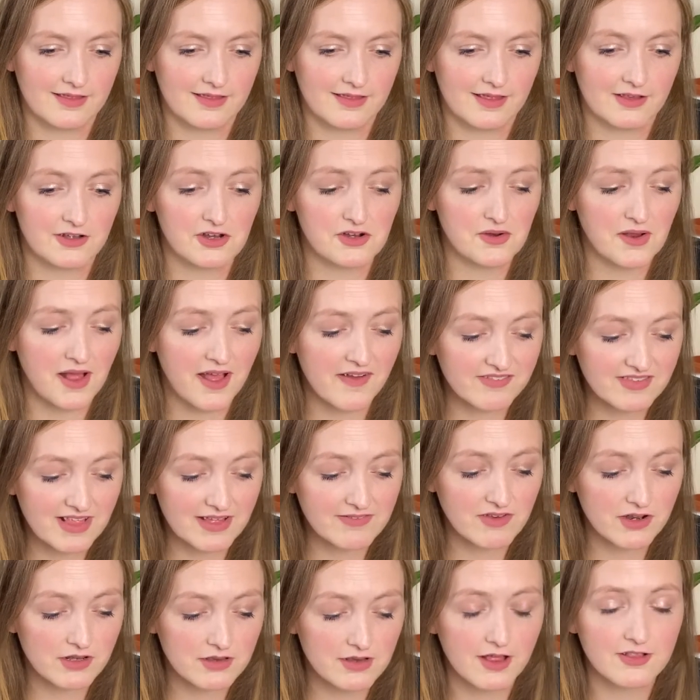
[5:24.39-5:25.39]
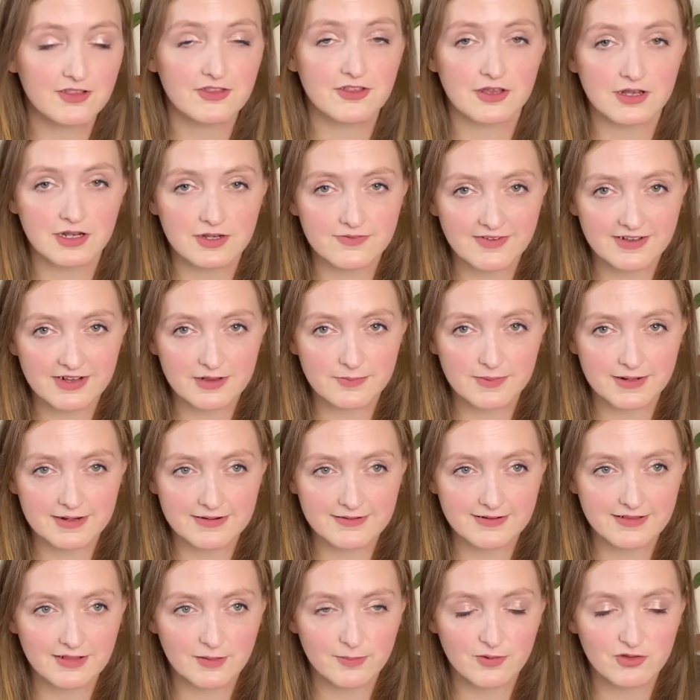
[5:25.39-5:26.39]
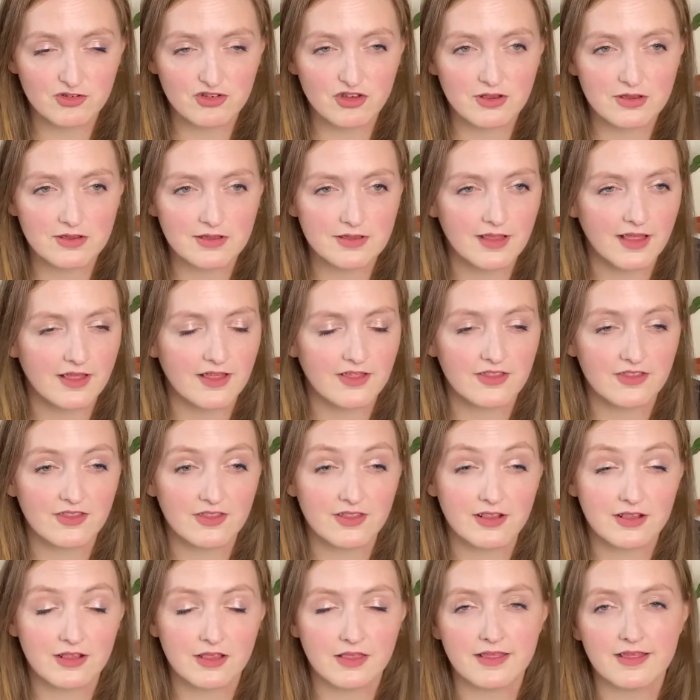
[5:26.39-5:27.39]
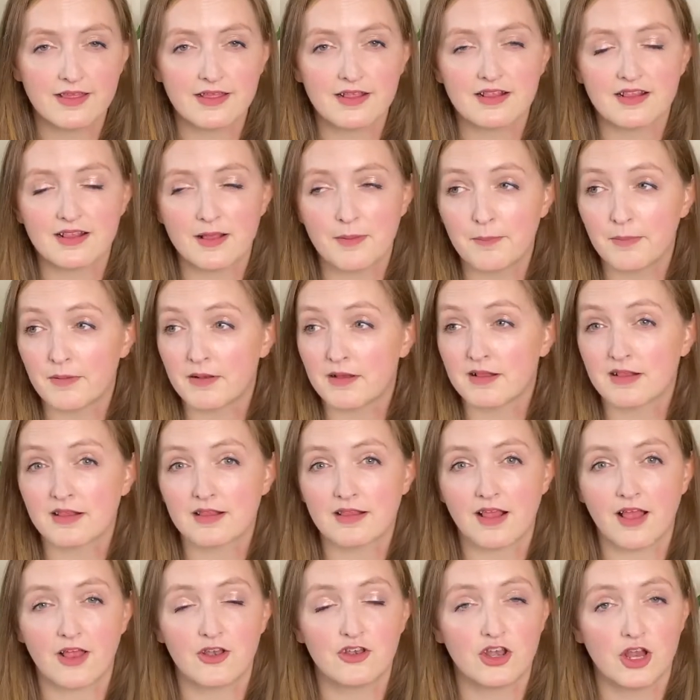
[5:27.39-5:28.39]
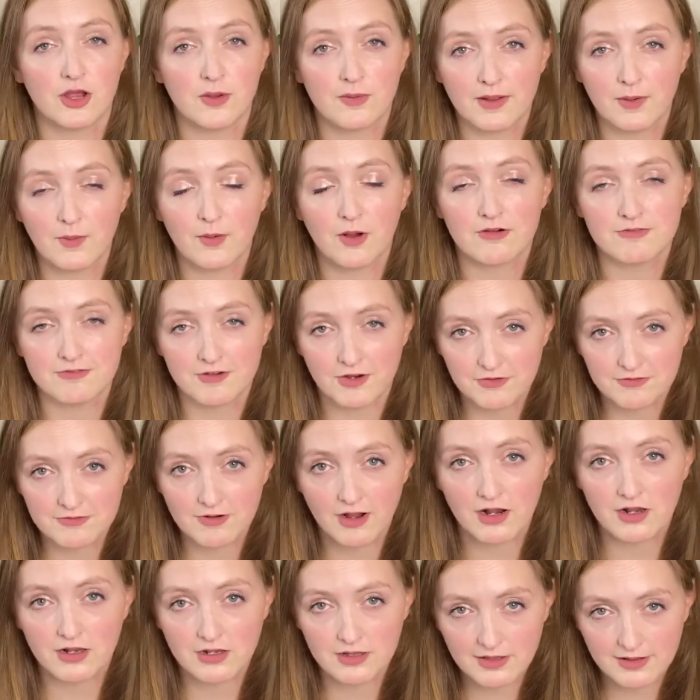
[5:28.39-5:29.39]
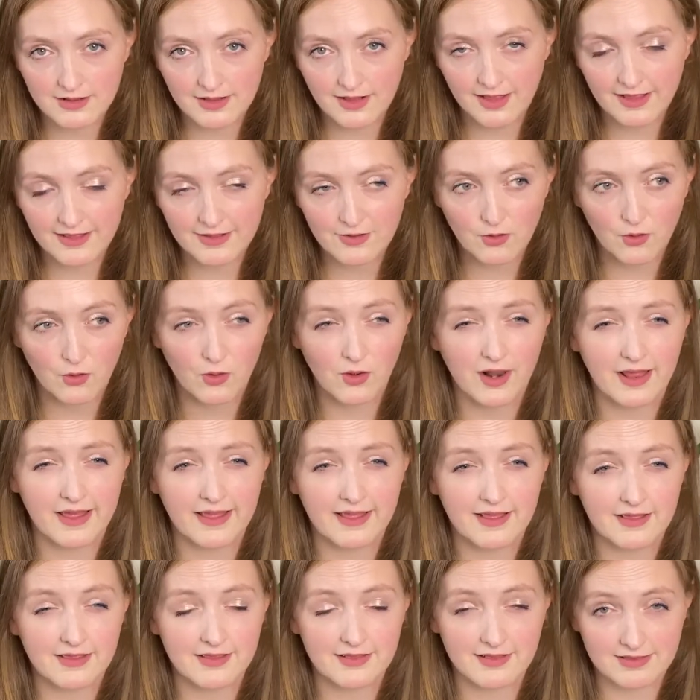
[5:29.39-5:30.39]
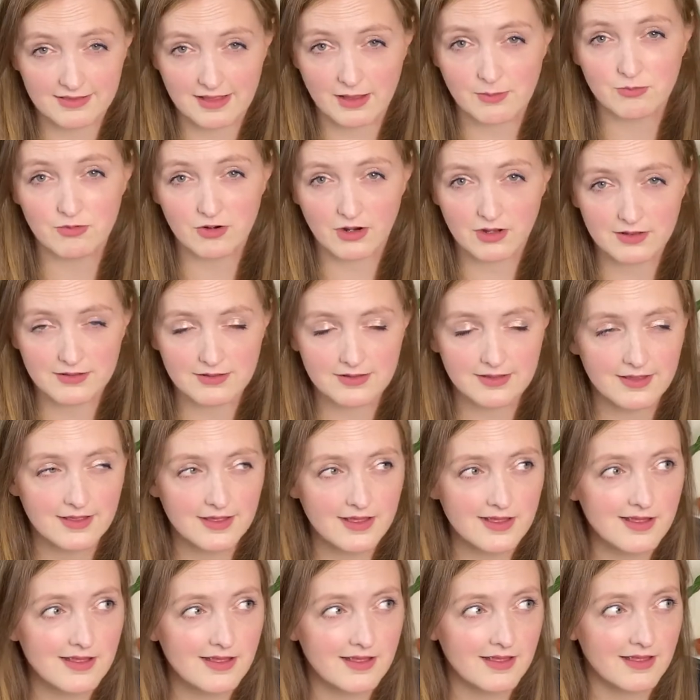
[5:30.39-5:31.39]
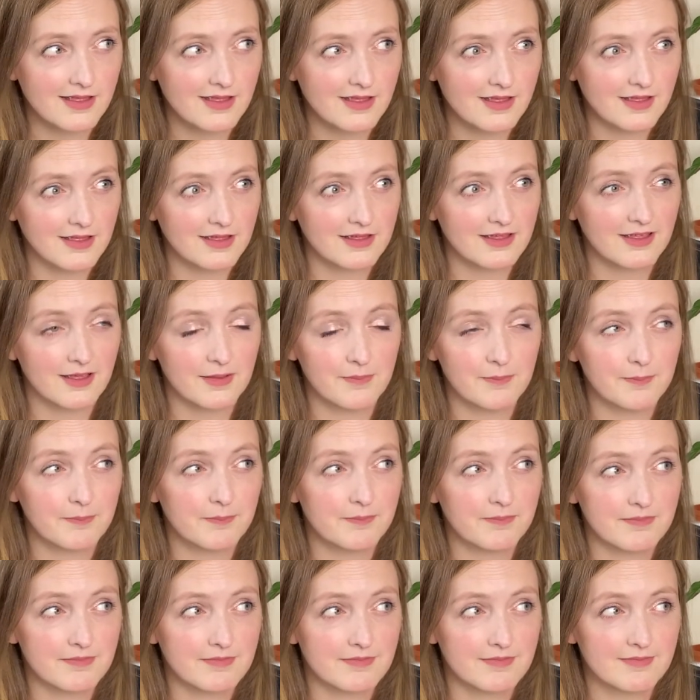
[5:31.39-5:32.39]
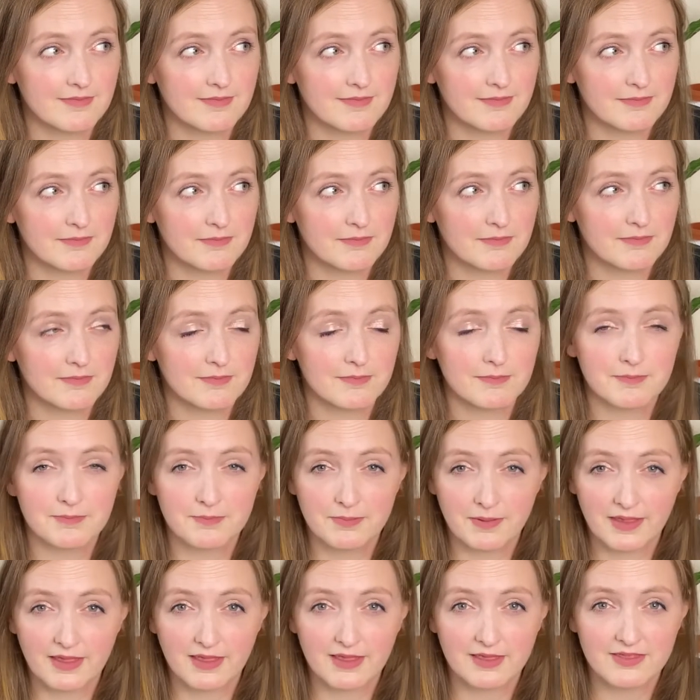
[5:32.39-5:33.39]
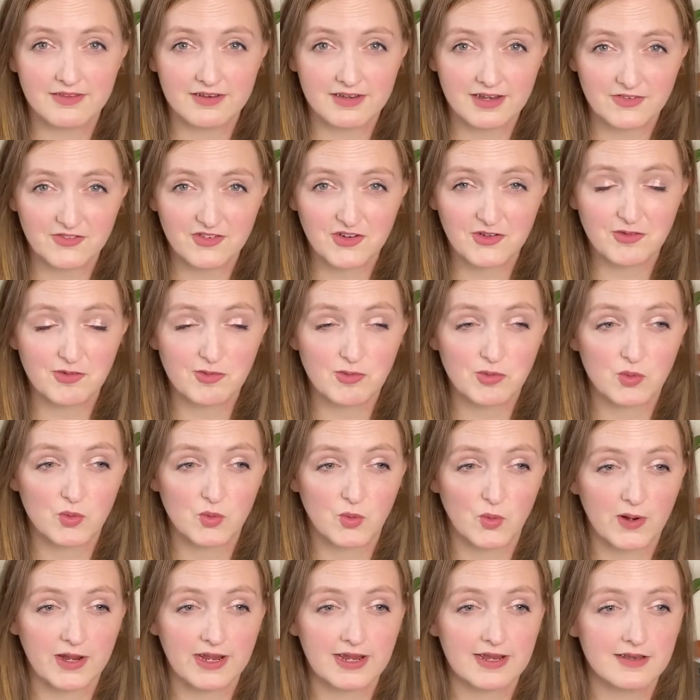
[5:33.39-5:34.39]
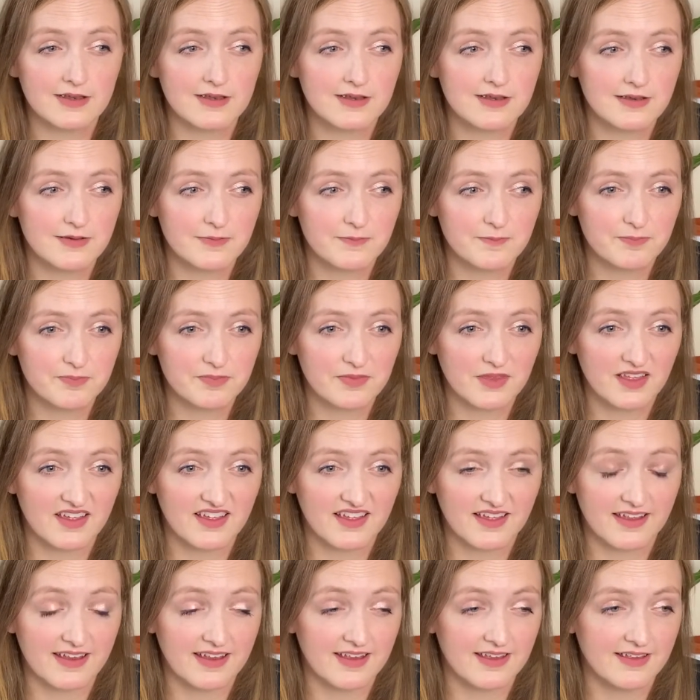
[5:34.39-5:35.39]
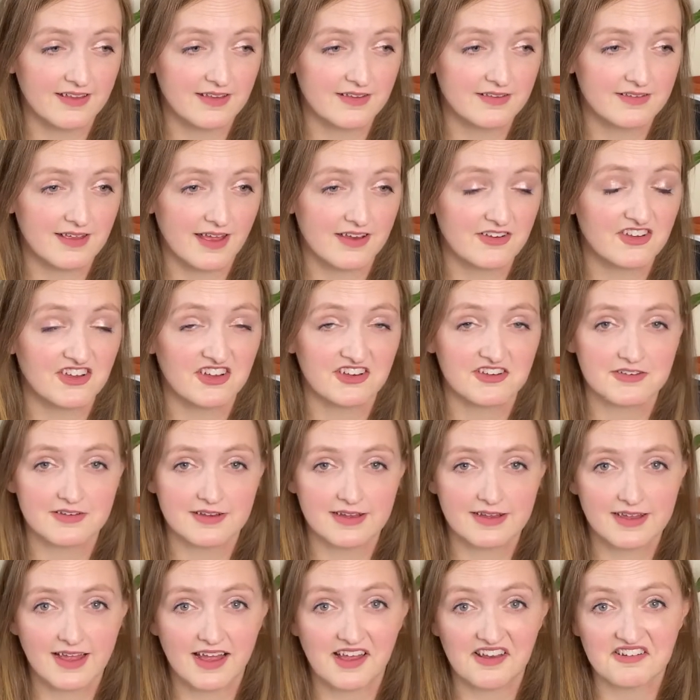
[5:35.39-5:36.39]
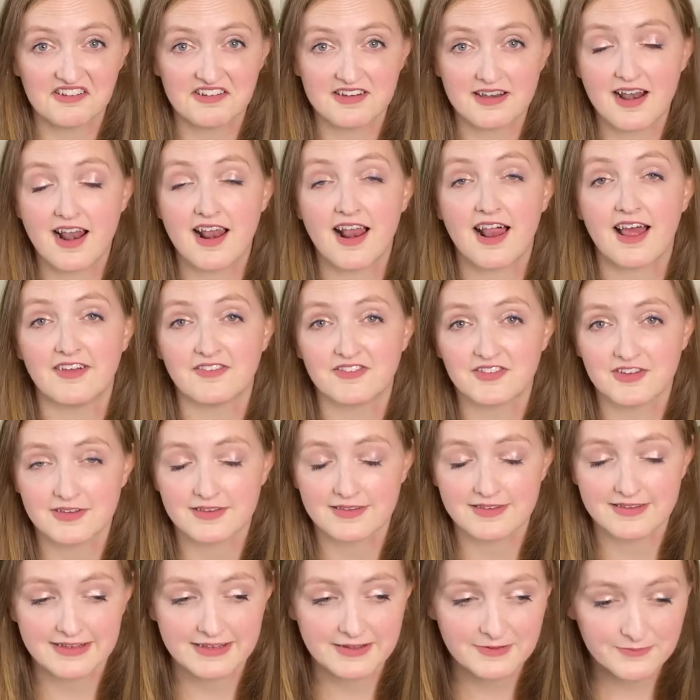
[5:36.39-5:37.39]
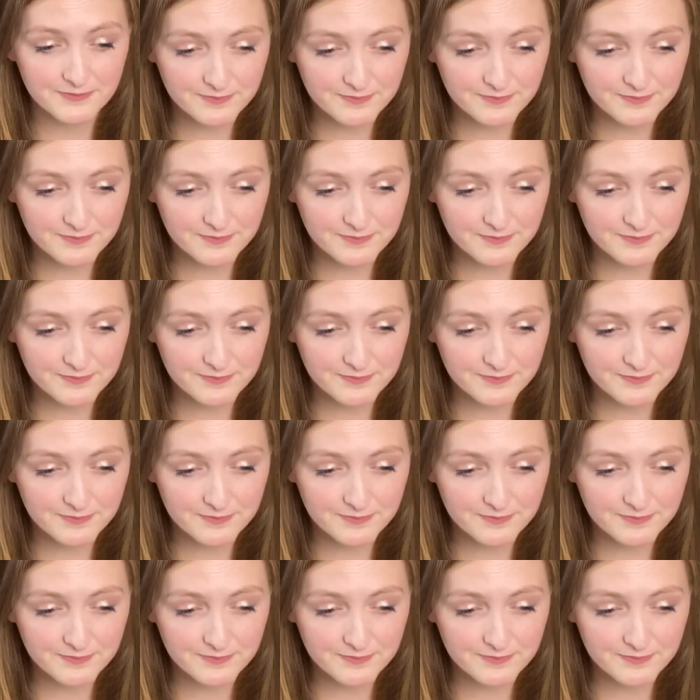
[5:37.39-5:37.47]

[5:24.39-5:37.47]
and you don't have to have a ton of experience, but just something as simple as knowing what root rot looks like, or like stem rot, can be the difference between a dead cutting and an alive cutting.